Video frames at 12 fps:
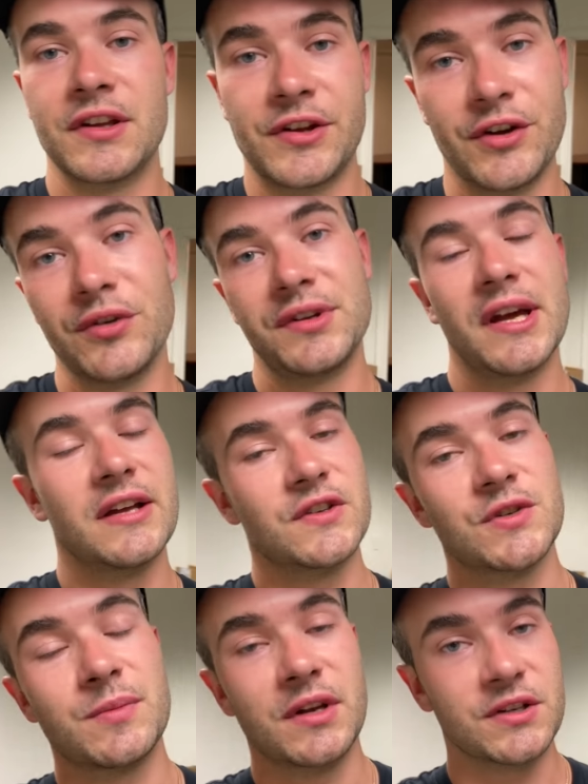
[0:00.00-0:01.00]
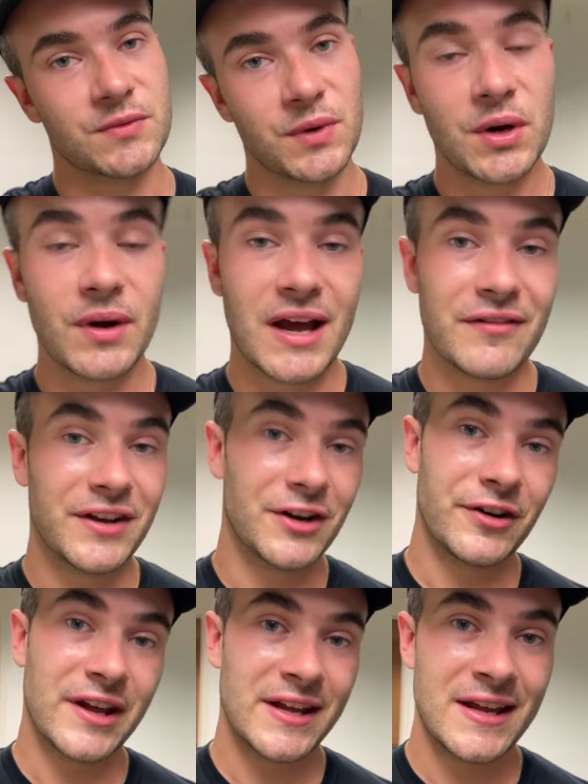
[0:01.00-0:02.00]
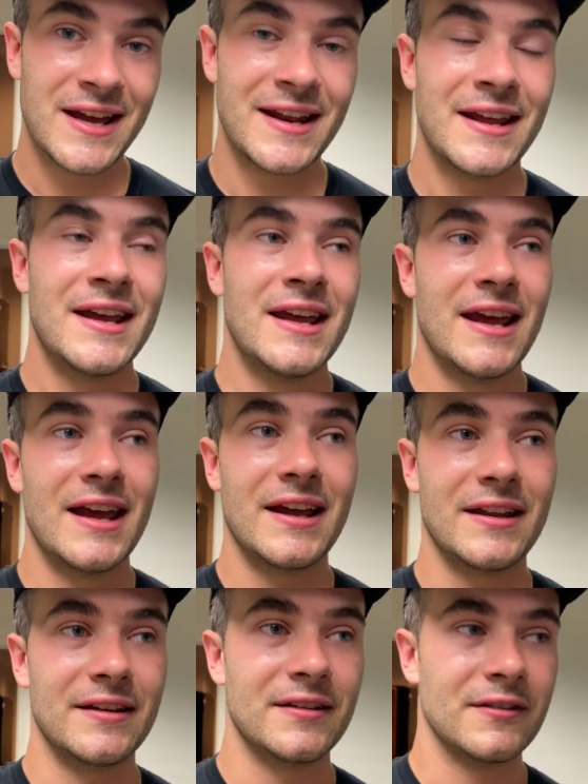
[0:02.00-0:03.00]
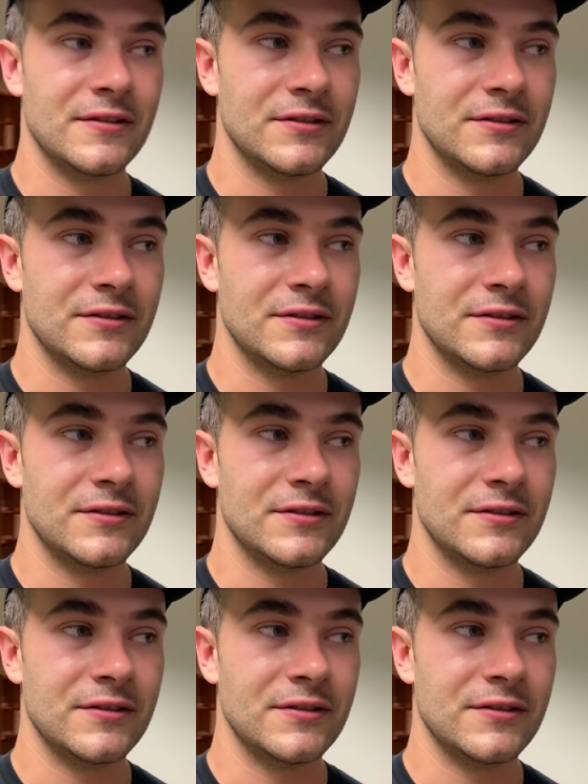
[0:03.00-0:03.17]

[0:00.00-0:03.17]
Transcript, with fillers: here yet just because we don't have internet yet and